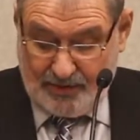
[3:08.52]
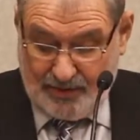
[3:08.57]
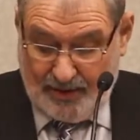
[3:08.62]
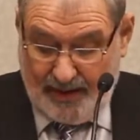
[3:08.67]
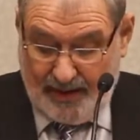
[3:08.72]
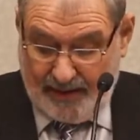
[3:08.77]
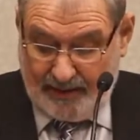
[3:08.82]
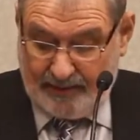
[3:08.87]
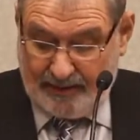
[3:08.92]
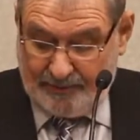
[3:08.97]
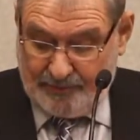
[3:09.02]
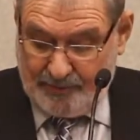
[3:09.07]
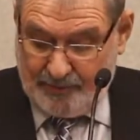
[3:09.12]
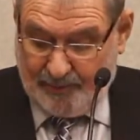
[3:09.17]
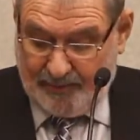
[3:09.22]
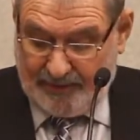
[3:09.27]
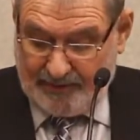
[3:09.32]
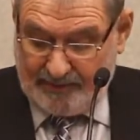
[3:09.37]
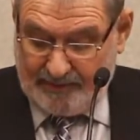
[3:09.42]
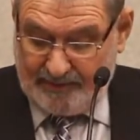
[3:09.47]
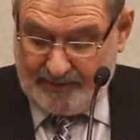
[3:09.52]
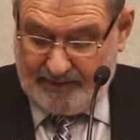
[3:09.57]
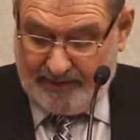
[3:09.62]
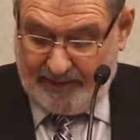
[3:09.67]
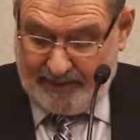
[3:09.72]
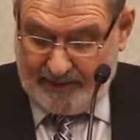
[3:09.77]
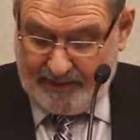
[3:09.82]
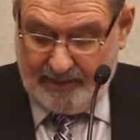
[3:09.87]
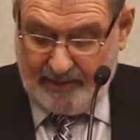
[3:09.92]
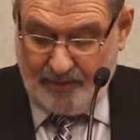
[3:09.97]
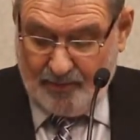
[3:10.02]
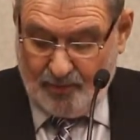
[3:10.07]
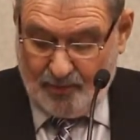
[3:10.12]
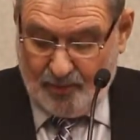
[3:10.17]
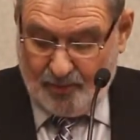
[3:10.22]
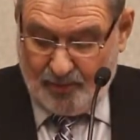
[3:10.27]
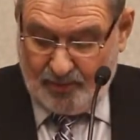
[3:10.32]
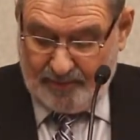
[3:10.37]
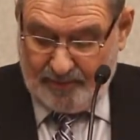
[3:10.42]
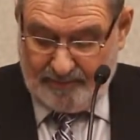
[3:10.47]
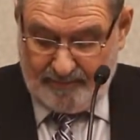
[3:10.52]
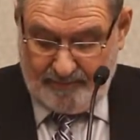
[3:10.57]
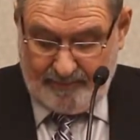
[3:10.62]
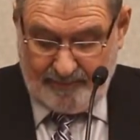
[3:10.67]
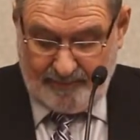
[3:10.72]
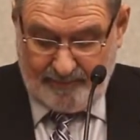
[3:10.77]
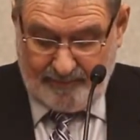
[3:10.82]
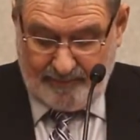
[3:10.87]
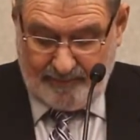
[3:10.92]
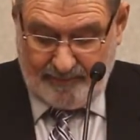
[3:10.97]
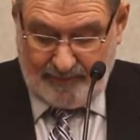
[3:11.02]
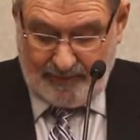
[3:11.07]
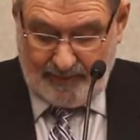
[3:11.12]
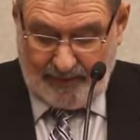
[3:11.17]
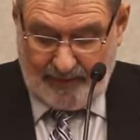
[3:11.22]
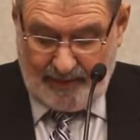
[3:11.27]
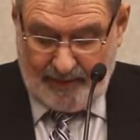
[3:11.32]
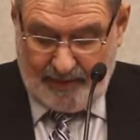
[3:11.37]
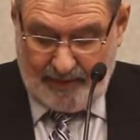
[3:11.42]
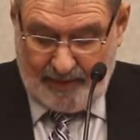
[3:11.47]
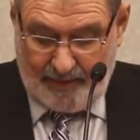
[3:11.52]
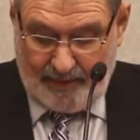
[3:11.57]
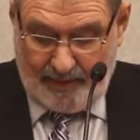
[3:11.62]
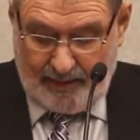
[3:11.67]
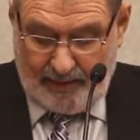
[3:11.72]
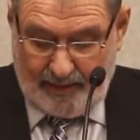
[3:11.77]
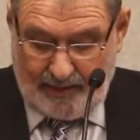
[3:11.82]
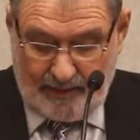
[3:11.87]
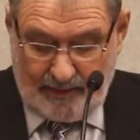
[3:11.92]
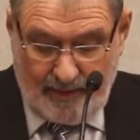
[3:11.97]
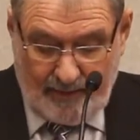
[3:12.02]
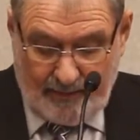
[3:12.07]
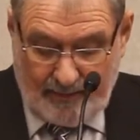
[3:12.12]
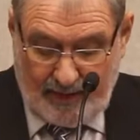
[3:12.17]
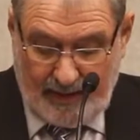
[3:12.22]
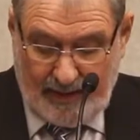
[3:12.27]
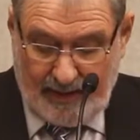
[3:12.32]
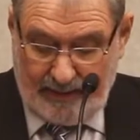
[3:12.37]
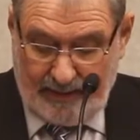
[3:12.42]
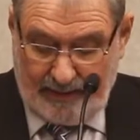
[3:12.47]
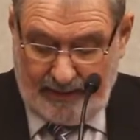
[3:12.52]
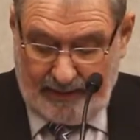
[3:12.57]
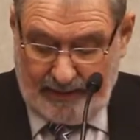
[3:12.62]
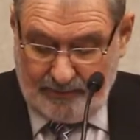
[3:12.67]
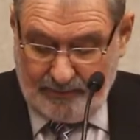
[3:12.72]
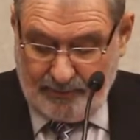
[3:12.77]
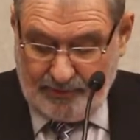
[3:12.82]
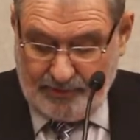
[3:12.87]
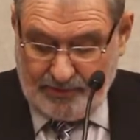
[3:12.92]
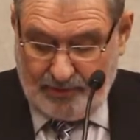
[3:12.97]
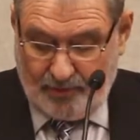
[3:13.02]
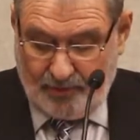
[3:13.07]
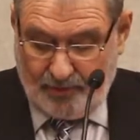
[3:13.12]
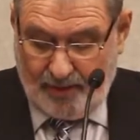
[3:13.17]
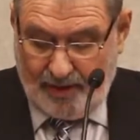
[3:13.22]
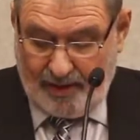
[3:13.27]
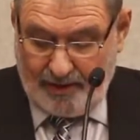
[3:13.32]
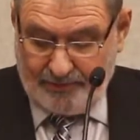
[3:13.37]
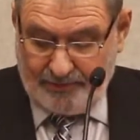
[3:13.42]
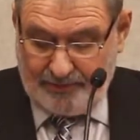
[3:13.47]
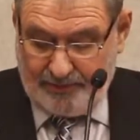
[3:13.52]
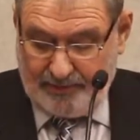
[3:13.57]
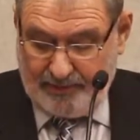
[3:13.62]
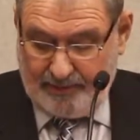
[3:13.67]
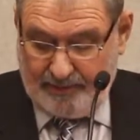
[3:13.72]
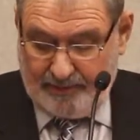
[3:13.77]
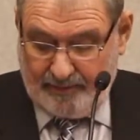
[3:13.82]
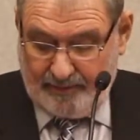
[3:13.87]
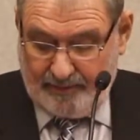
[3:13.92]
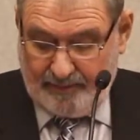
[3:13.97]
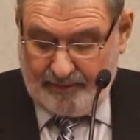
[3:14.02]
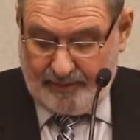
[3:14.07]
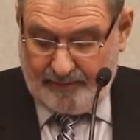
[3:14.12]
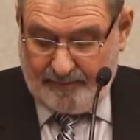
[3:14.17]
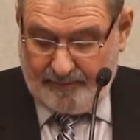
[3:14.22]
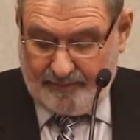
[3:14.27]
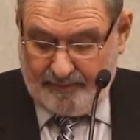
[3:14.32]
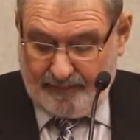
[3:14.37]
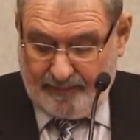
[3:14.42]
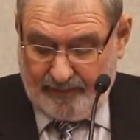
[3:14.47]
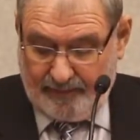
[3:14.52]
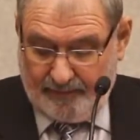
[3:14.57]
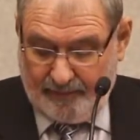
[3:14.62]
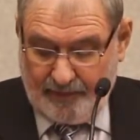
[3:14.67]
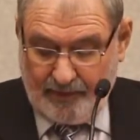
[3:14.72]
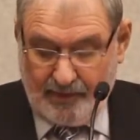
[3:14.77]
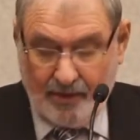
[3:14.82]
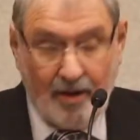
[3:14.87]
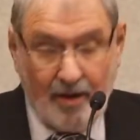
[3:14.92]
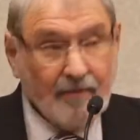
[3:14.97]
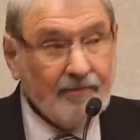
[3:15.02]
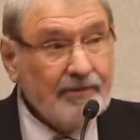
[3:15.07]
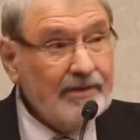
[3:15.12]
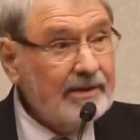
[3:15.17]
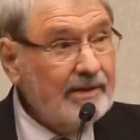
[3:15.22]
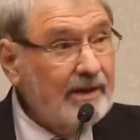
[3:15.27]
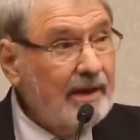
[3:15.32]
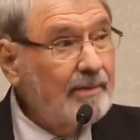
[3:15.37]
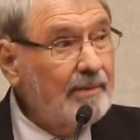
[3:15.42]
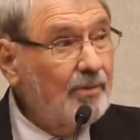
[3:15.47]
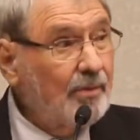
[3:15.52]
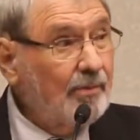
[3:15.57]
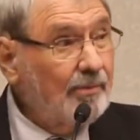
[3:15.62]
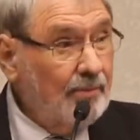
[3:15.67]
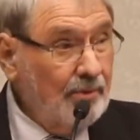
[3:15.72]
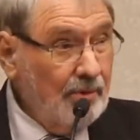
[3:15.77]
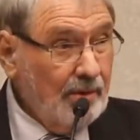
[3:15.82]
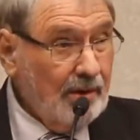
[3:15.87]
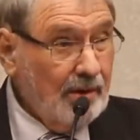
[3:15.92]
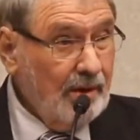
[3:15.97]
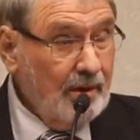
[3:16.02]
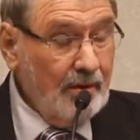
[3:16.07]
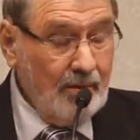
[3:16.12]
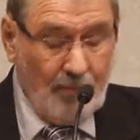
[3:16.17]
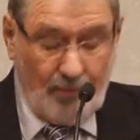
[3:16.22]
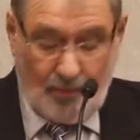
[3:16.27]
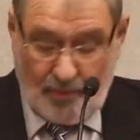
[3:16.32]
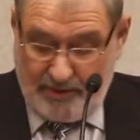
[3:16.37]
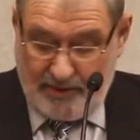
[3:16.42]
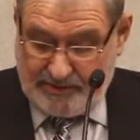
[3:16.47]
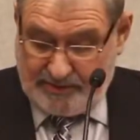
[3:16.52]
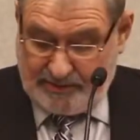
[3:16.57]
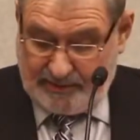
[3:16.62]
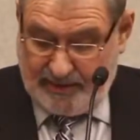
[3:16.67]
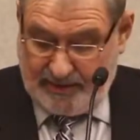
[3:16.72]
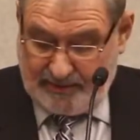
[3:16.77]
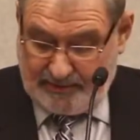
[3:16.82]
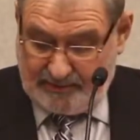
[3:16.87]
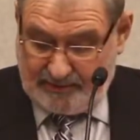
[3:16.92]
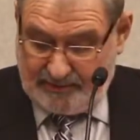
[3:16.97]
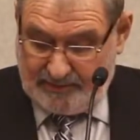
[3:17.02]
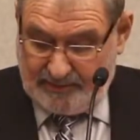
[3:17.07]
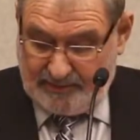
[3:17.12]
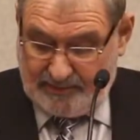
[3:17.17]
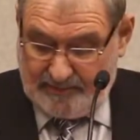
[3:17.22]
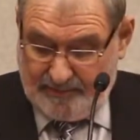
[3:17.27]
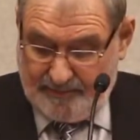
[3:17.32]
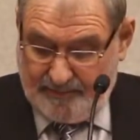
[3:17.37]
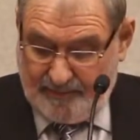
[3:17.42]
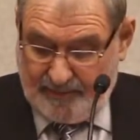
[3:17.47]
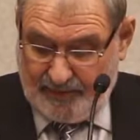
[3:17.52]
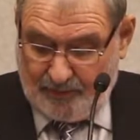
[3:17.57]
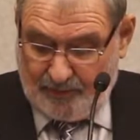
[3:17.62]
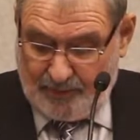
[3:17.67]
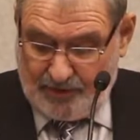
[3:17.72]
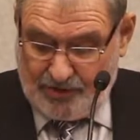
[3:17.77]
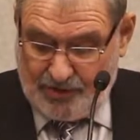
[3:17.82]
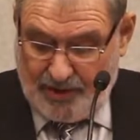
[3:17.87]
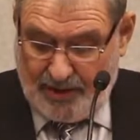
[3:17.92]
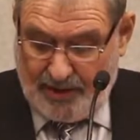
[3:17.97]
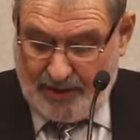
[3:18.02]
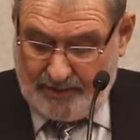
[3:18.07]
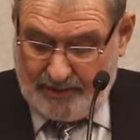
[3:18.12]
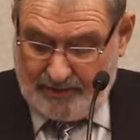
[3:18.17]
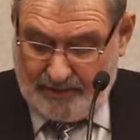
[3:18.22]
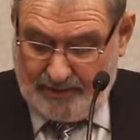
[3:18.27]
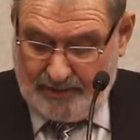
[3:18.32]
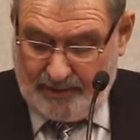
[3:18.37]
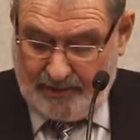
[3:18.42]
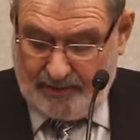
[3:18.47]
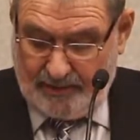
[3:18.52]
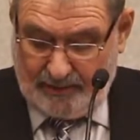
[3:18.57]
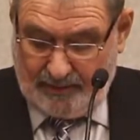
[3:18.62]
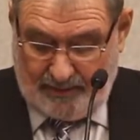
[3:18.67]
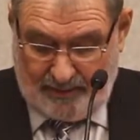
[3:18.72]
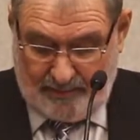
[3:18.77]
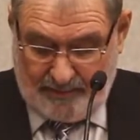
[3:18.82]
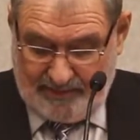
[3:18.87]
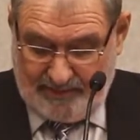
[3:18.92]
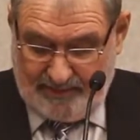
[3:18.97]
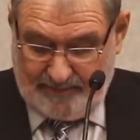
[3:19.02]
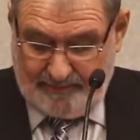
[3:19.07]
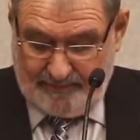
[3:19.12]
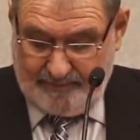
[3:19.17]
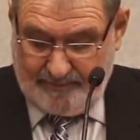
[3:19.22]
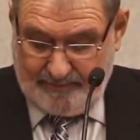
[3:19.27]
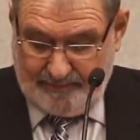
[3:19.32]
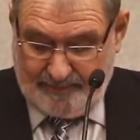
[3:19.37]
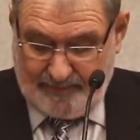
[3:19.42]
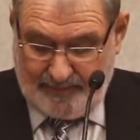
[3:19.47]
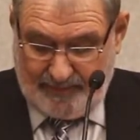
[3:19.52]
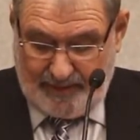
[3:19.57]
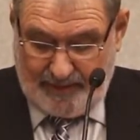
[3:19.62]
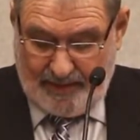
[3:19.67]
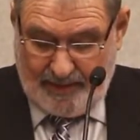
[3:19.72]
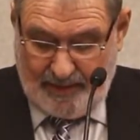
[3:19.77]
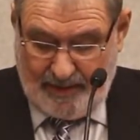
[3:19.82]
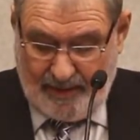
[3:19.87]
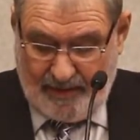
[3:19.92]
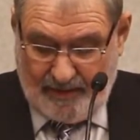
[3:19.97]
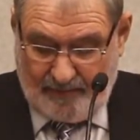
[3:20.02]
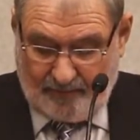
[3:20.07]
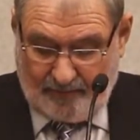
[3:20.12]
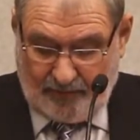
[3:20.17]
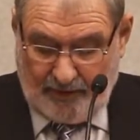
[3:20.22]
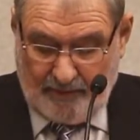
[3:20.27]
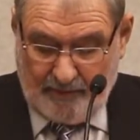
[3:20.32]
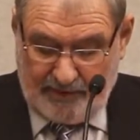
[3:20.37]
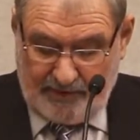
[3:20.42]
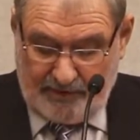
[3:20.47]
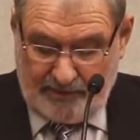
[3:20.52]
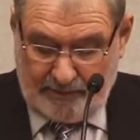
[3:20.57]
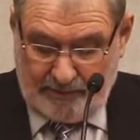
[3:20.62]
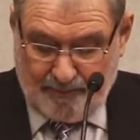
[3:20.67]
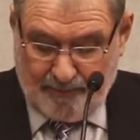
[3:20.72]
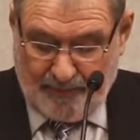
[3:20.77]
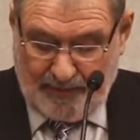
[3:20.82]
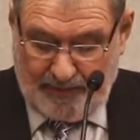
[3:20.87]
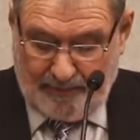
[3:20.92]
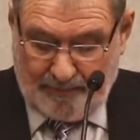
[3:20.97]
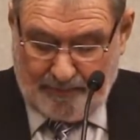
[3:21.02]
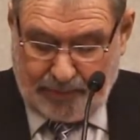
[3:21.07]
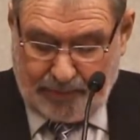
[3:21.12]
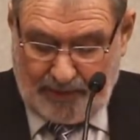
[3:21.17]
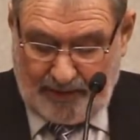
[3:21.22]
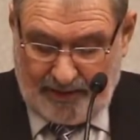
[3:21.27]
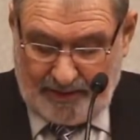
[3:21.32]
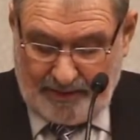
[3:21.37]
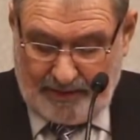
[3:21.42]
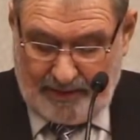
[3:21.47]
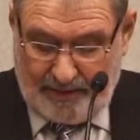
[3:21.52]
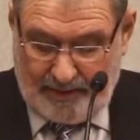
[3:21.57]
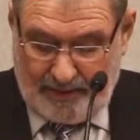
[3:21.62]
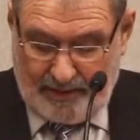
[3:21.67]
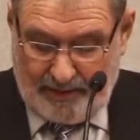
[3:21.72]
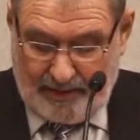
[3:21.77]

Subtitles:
highly respected Katie Award. Another highlight was co-authoring the coffee table book, West Texas, with John Lumpkin. Flemons plugged